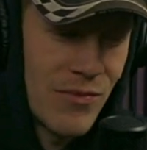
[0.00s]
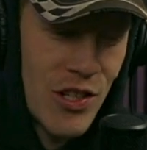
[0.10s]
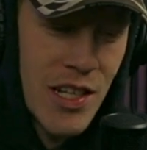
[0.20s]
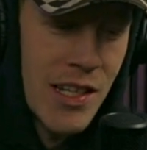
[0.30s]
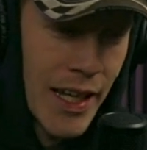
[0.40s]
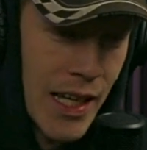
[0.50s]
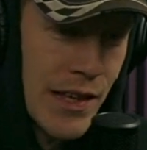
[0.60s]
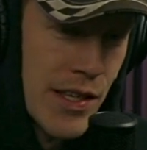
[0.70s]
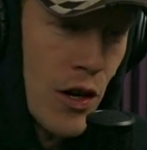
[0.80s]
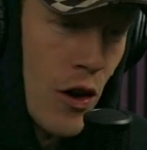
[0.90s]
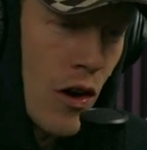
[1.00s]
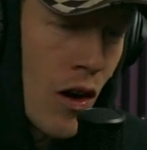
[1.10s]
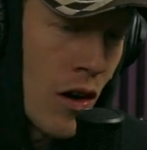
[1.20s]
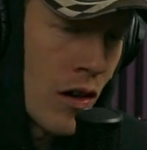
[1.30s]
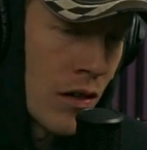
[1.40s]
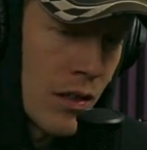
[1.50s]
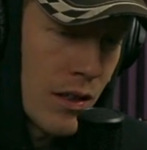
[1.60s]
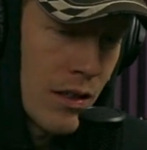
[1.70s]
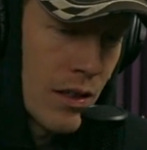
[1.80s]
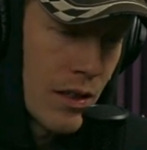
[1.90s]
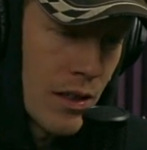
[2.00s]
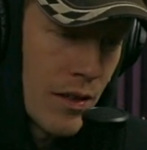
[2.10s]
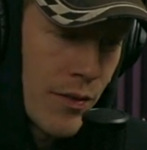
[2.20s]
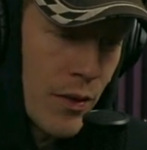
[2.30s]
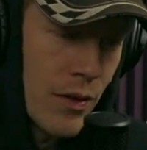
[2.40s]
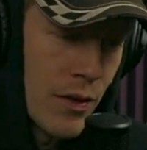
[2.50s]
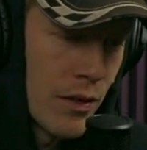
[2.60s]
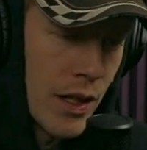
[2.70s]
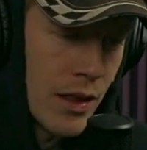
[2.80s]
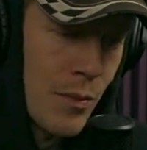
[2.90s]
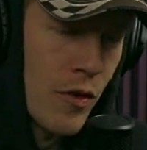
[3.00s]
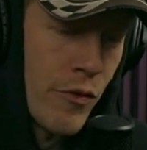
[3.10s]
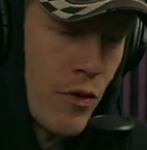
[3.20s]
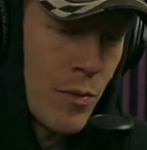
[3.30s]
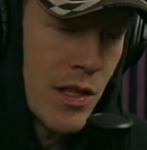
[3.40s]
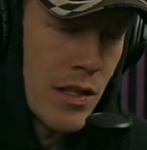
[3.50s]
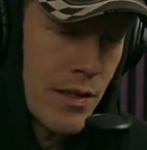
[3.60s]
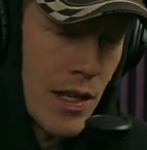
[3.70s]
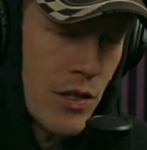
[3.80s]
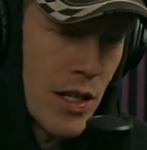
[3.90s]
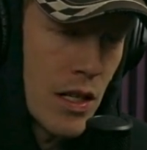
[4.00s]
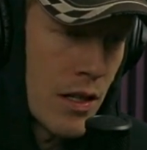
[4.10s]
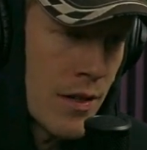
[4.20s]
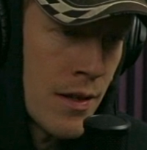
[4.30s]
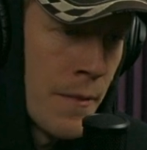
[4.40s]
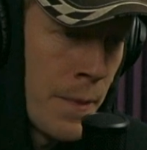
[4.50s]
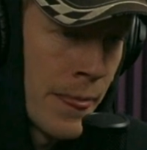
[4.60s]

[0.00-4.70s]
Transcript: she like gives it her all for like the performances that she does.